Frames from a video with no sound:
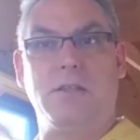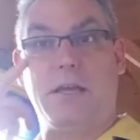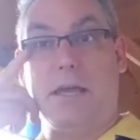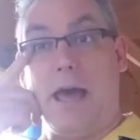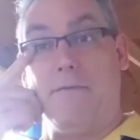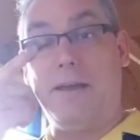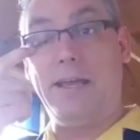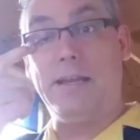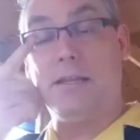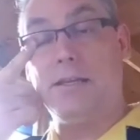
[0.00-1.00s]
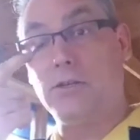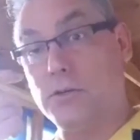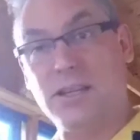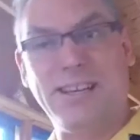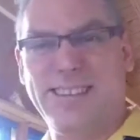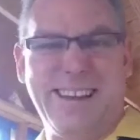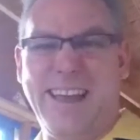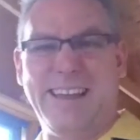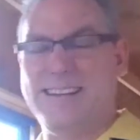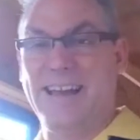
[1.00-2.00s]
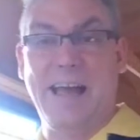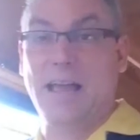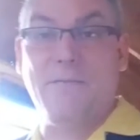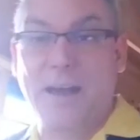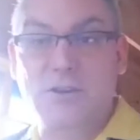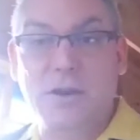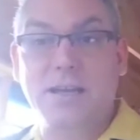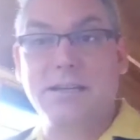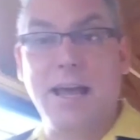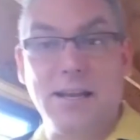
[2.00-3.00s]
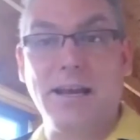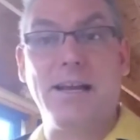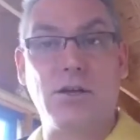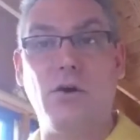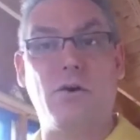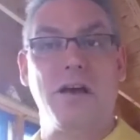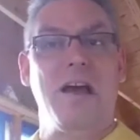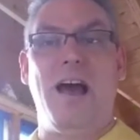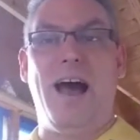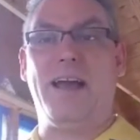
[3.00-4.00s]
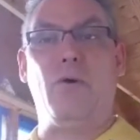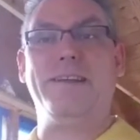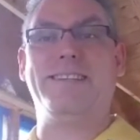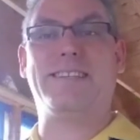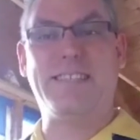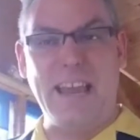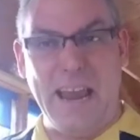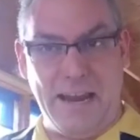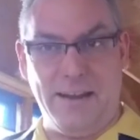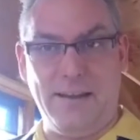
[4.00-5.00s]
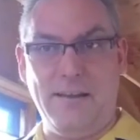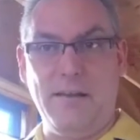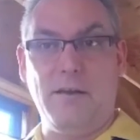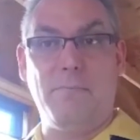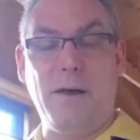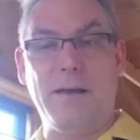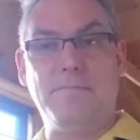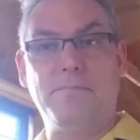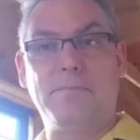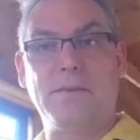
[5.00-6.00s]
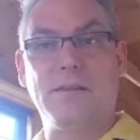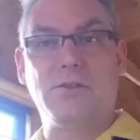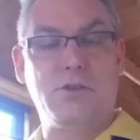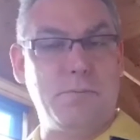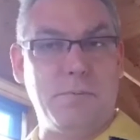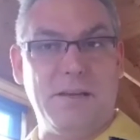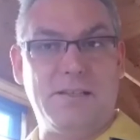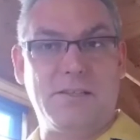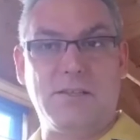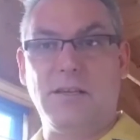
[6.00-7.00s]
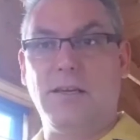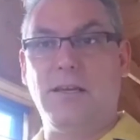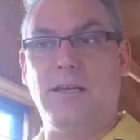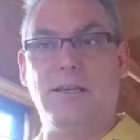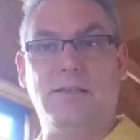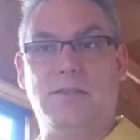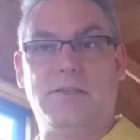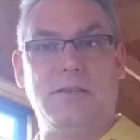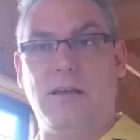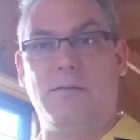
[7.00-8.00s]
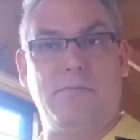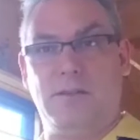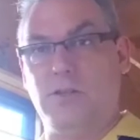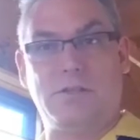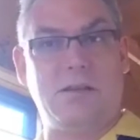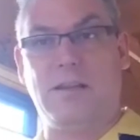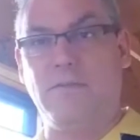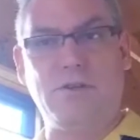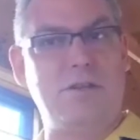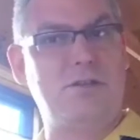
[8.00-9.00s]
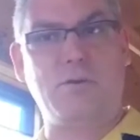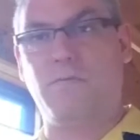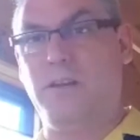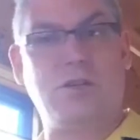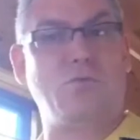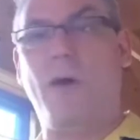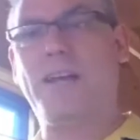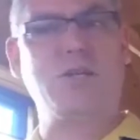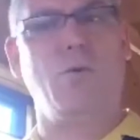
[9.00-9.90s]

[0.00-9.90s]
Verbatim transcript: like caffeine and these sorts of things. I can't. If I drink a Diet Coke, I go insane. But SuperBeets is it gives you this sort of, it just wakes